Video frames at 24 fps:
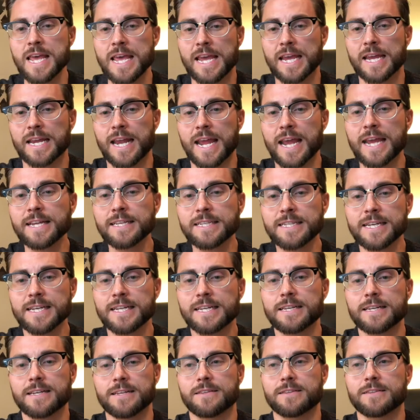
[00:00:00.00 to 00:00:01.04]
in
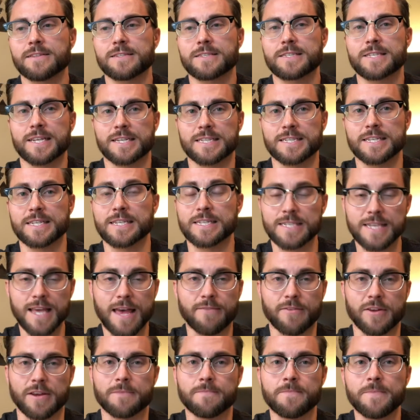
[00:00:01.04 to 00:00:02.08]

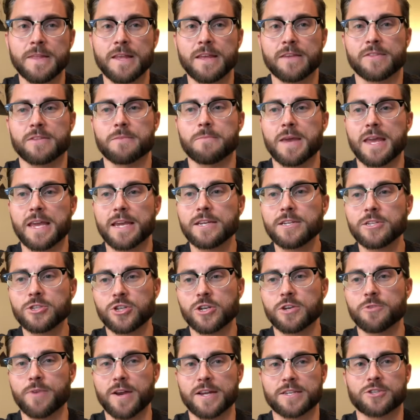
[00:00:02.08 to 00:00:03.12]
1867, the
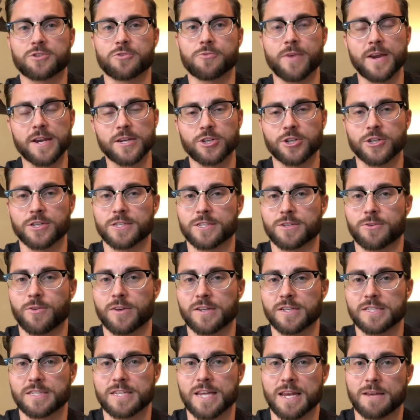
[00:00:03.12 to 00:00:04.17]
Meiji Restoration is
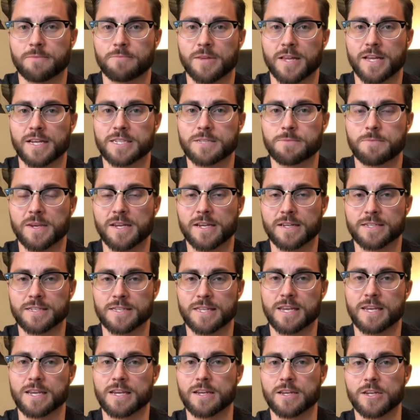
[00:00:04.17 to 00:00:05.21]
going to take place because
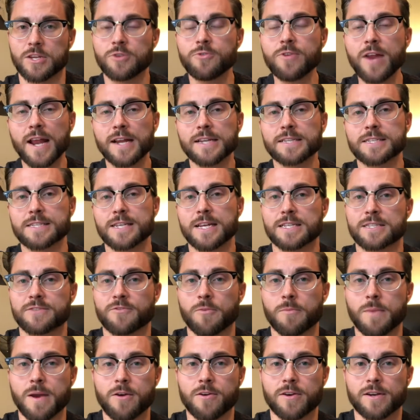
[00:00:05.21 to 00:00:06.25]
the United States of
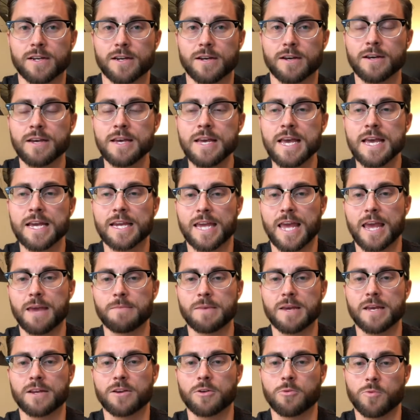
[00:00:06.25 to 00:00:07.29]
America came
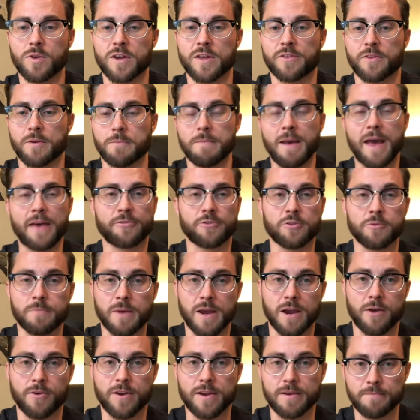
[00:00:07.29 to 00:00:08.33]
in with Matthew
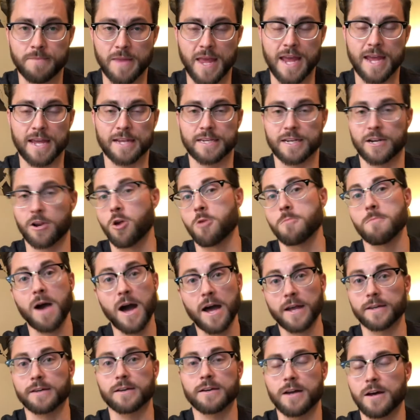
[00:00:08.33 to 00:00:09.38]
Perry and an
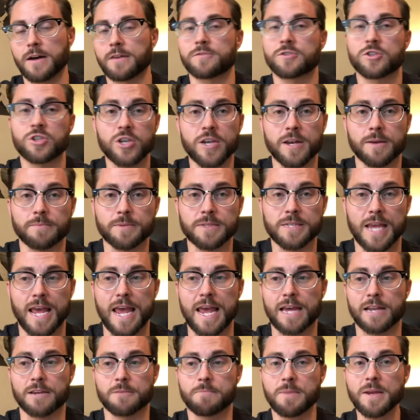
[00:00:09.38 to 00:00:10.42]
armada of ships
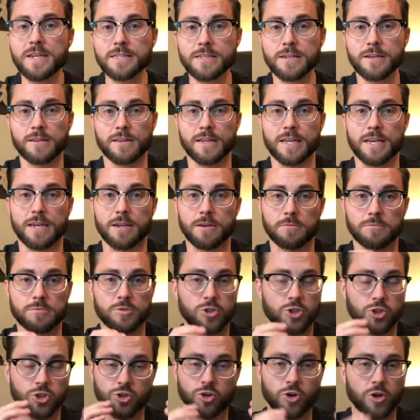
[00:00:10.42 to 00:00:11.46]
and basically
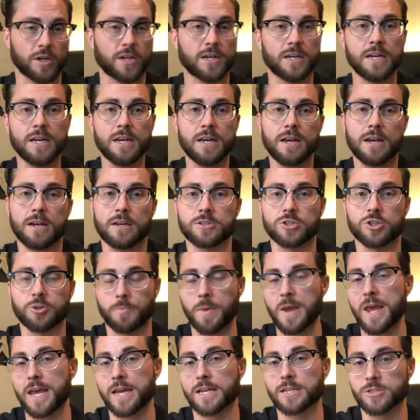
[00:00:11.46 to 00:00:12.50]
shook
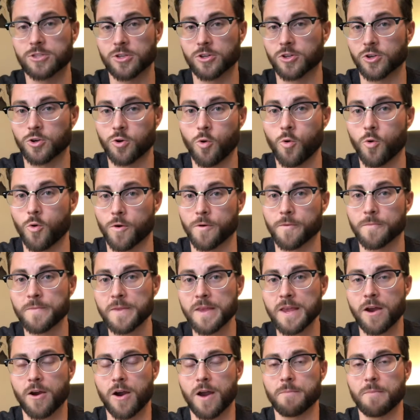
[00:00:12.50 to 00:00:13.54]
Japan to the core.
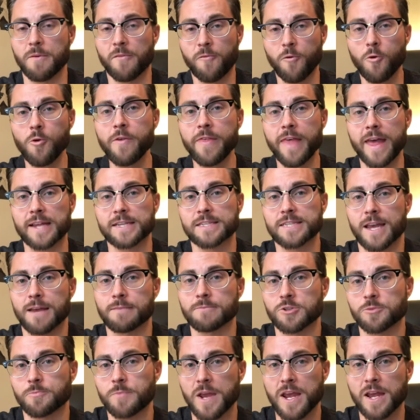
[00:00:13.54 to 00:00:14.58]
All right, before that time,
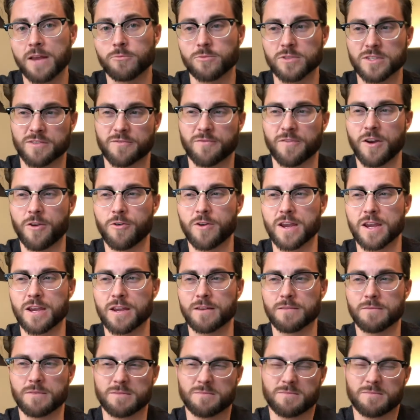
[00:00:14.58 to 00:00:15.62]
Japan was a very